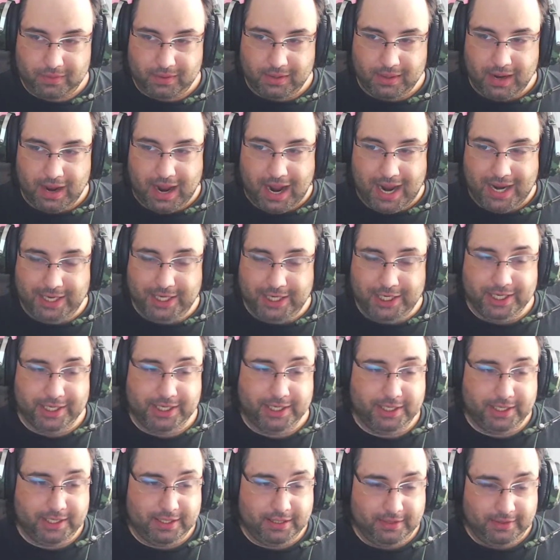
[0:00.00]
I
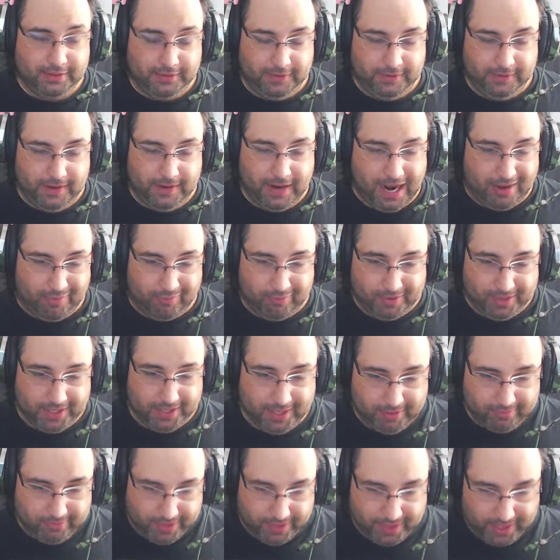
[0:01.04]

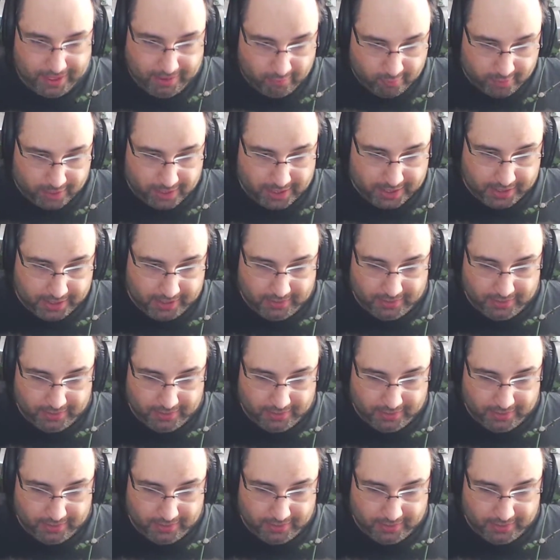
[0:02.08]
really, really want